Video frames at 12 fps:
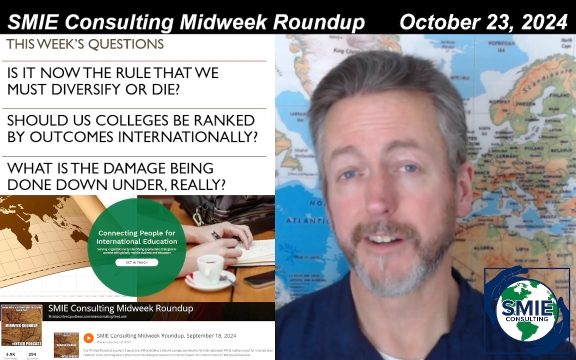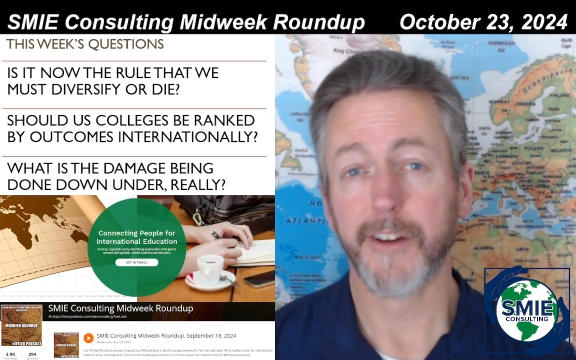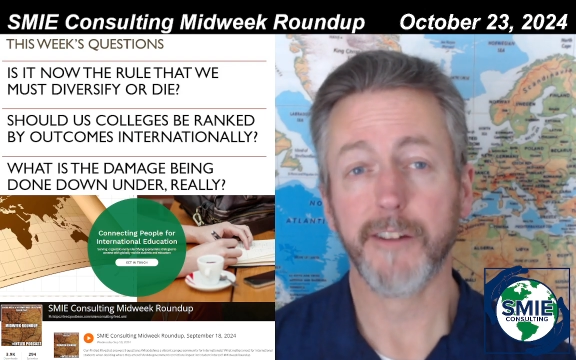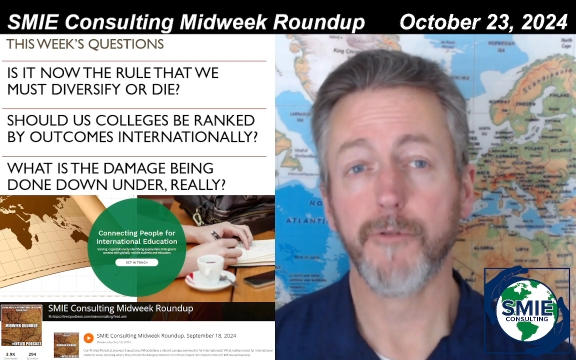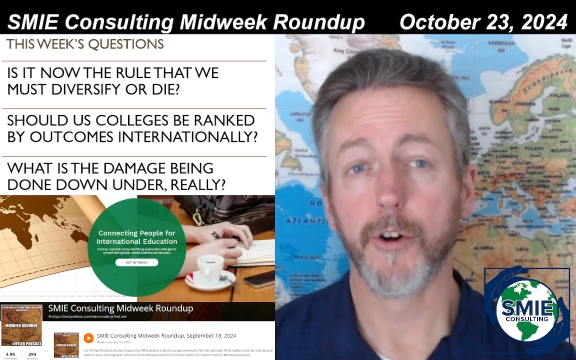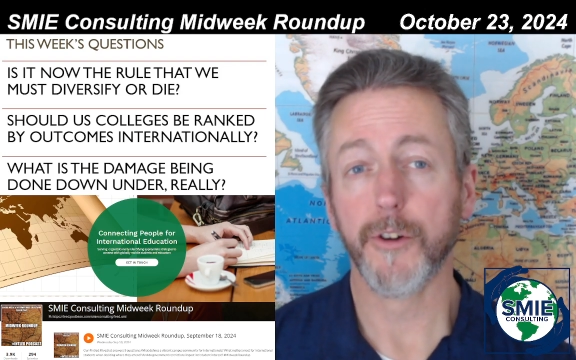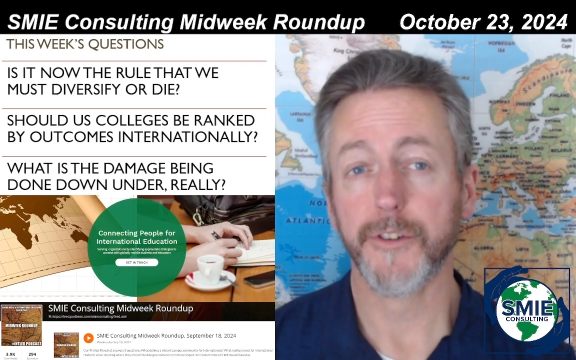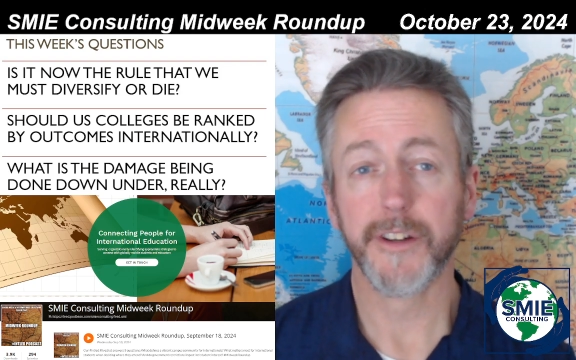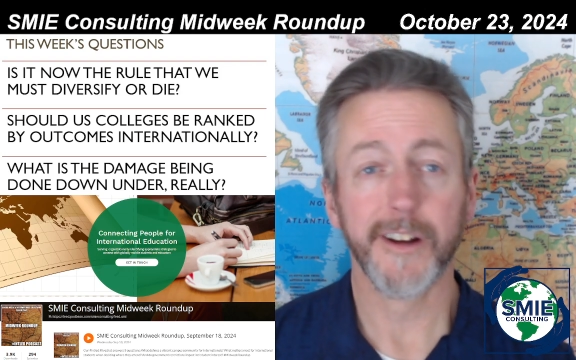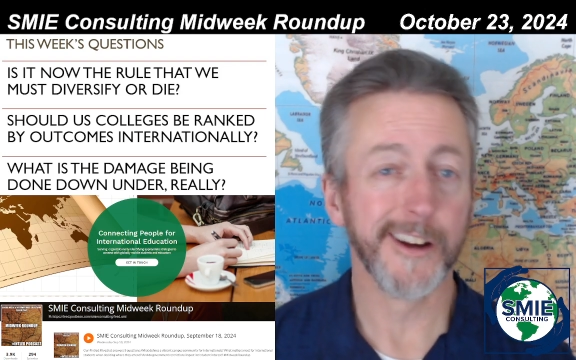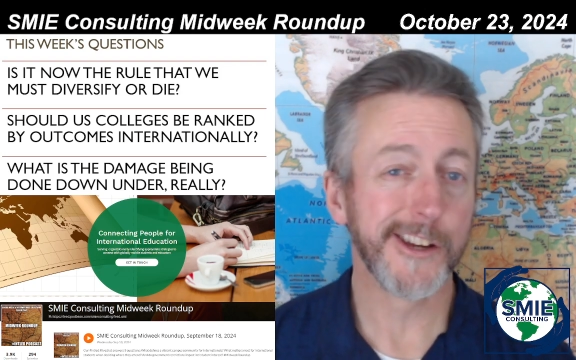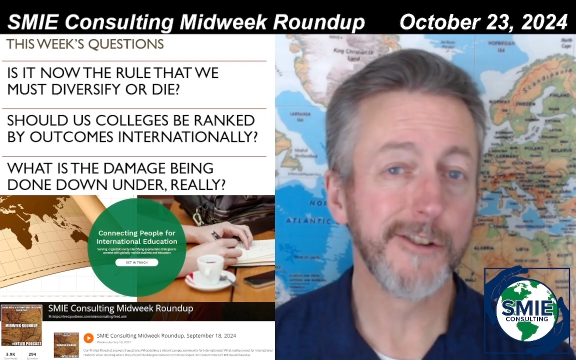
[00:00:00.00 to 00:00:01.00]
enrolled
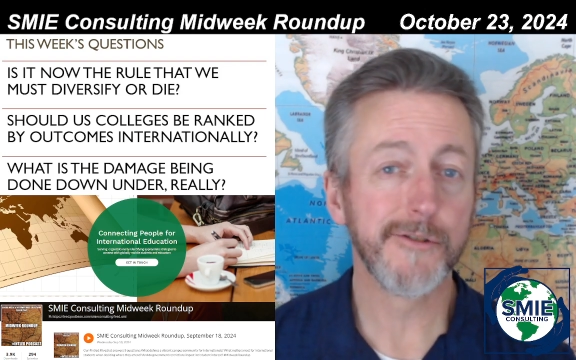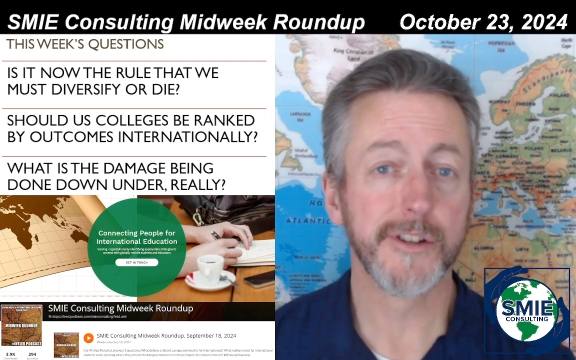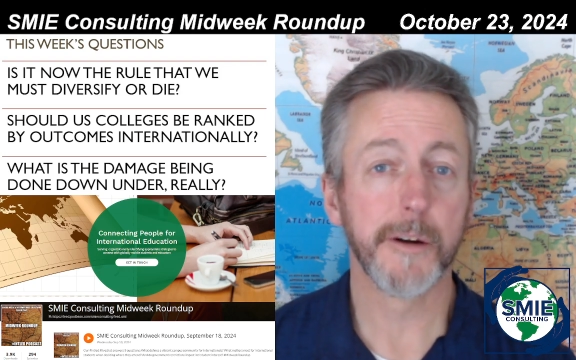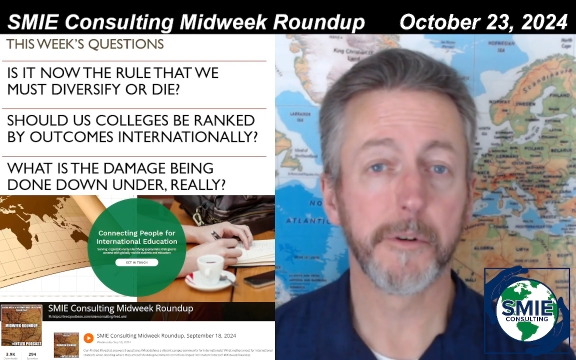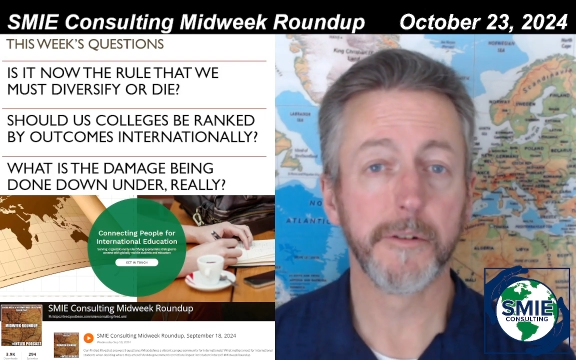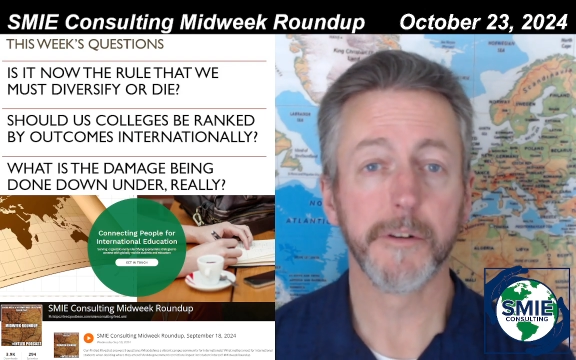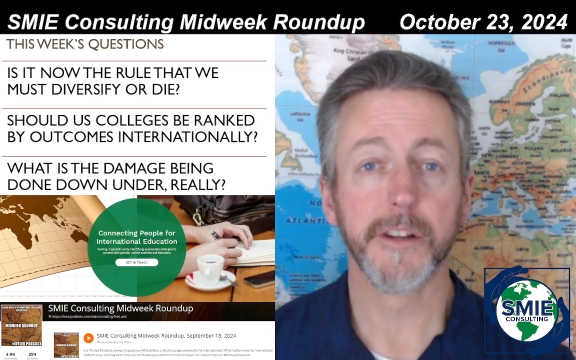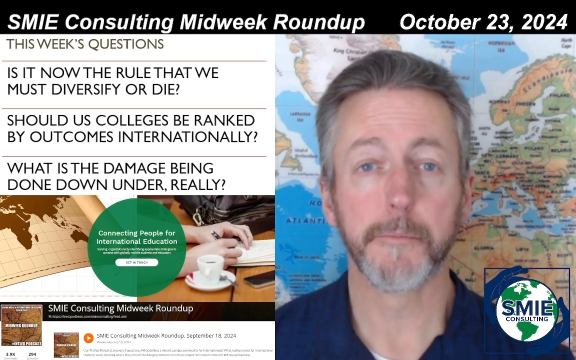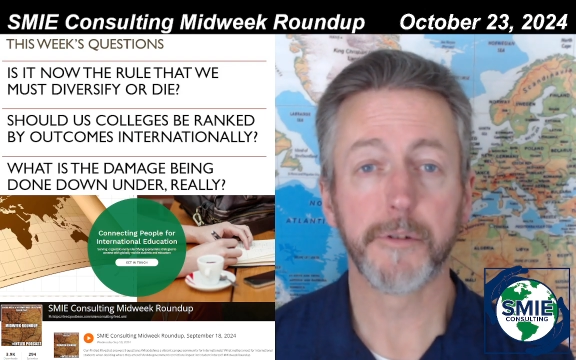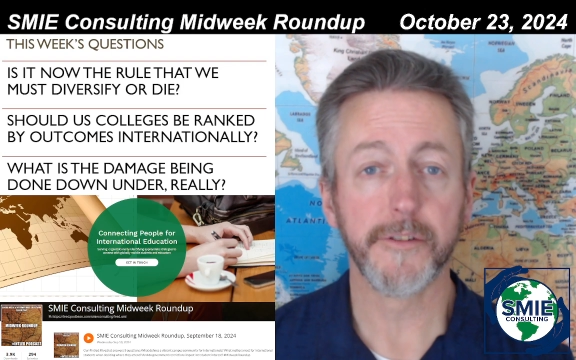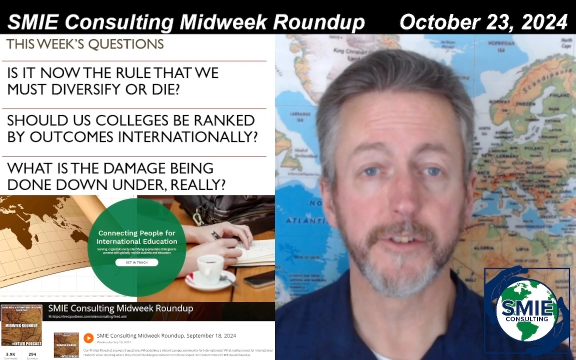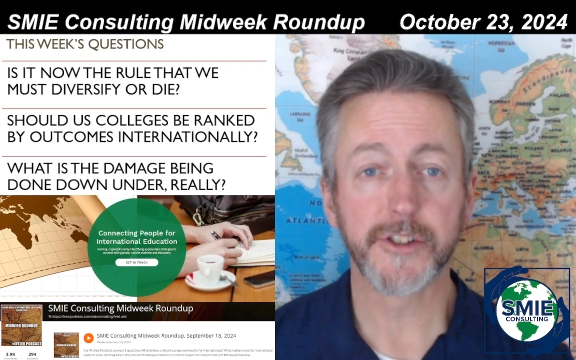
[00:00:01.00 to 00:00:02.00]
a huge number in the
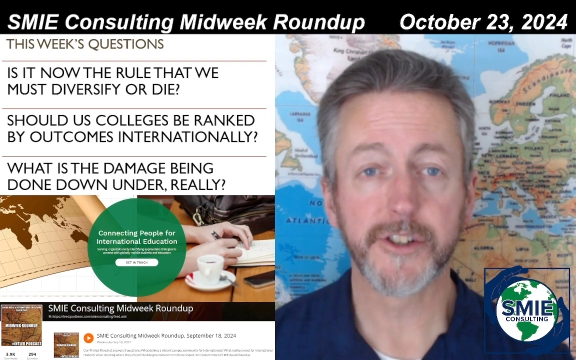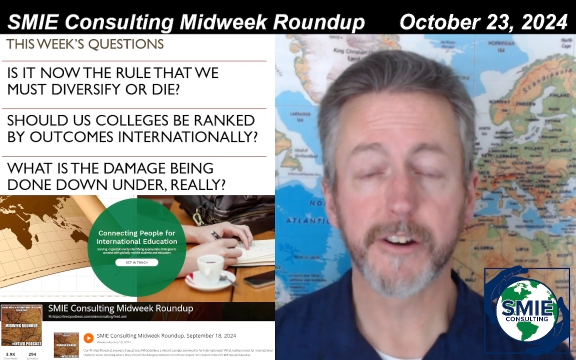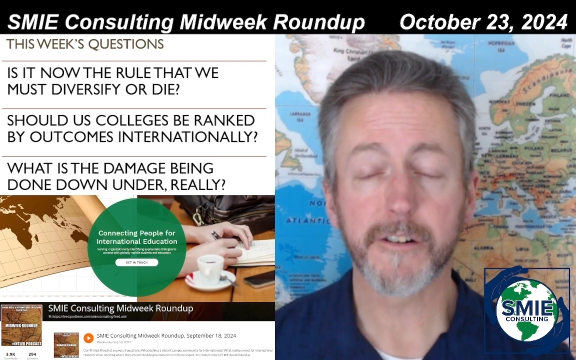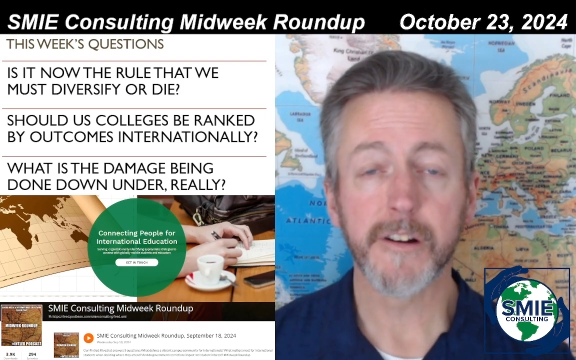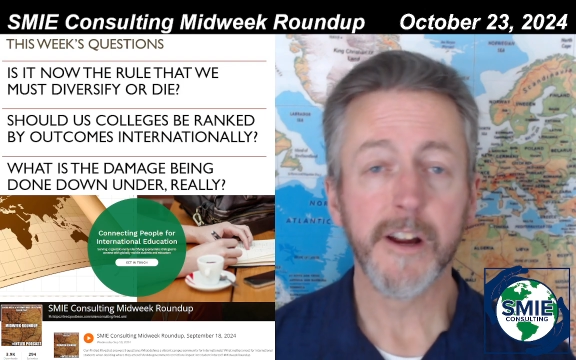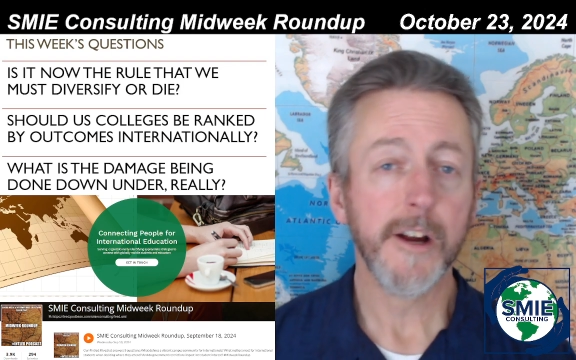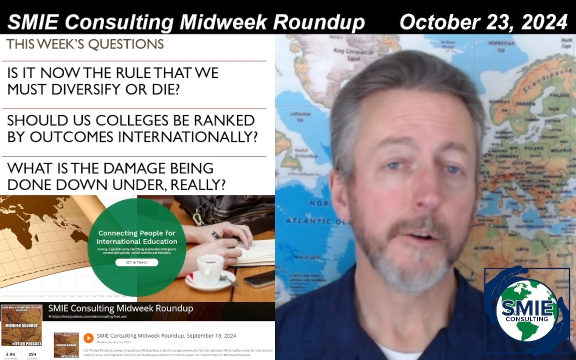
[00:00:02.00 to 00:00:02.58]
previous year,